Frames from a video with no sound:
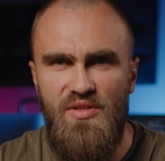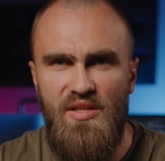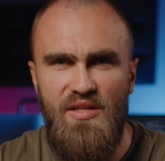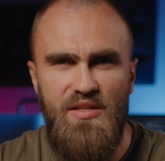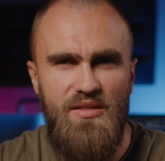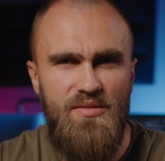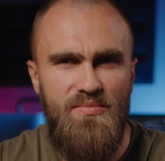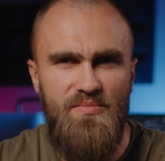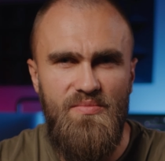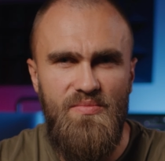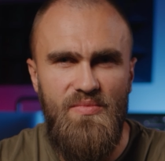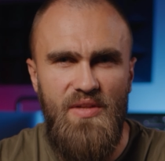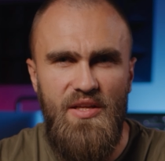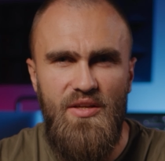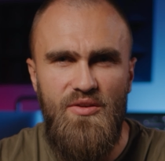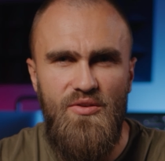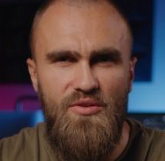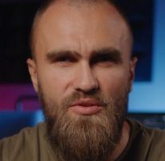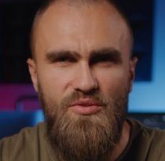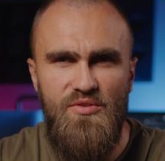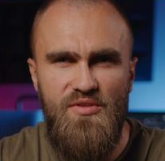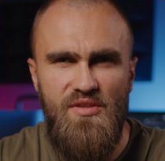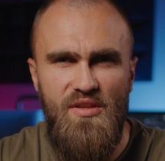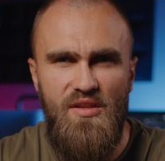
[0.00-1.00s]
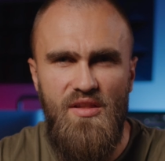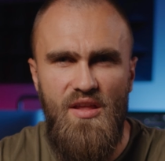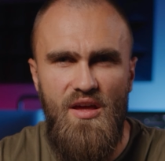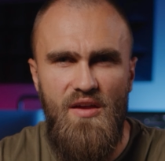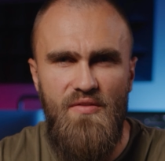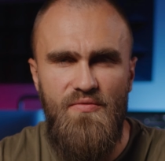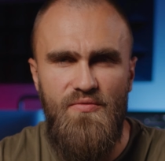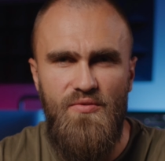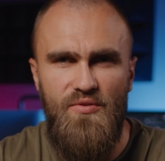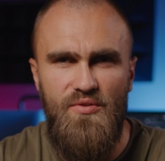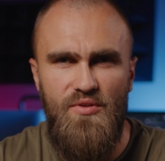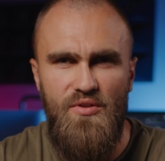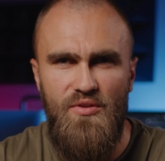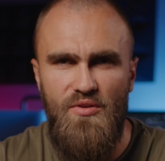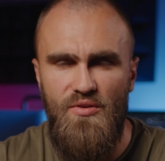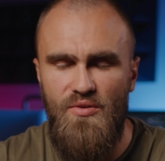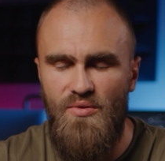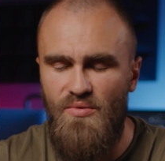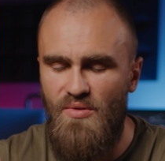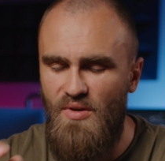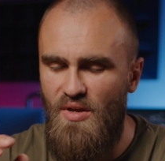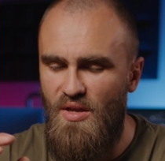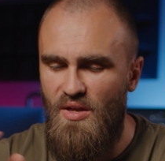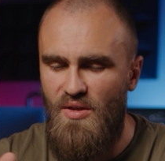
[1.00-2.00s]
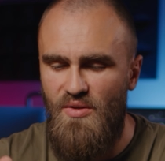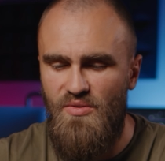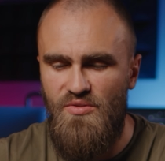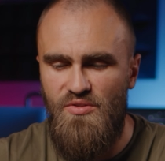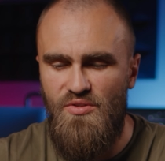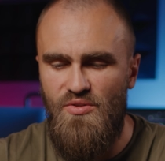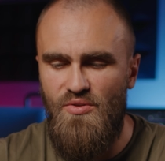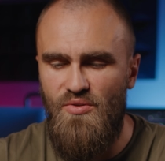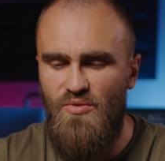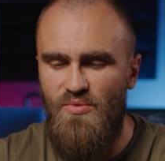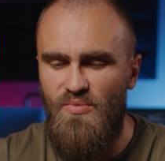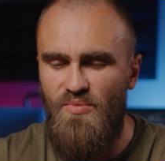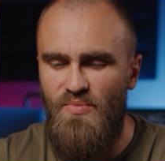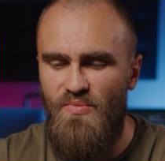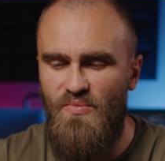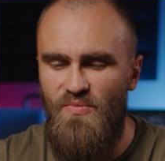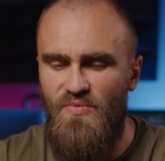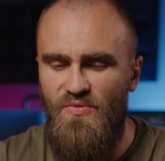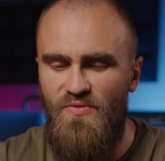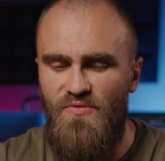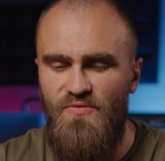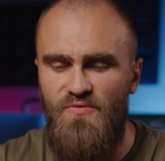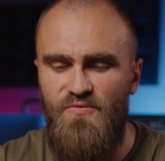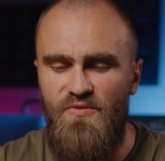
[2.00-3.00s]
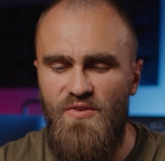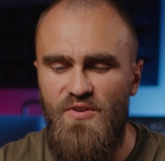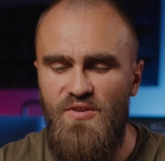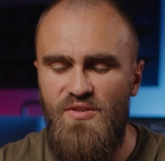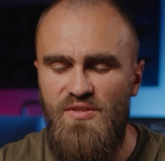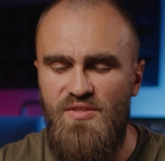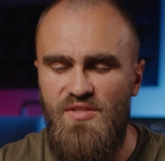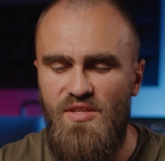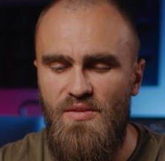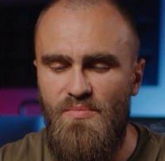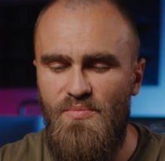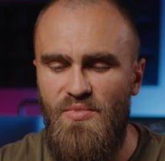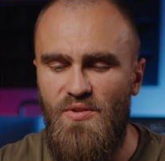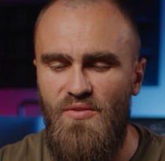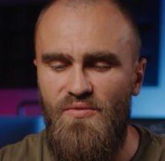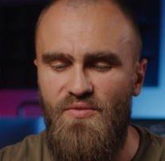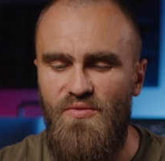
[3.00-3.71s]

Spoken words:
like you're using an iPhone, you know? So very simple,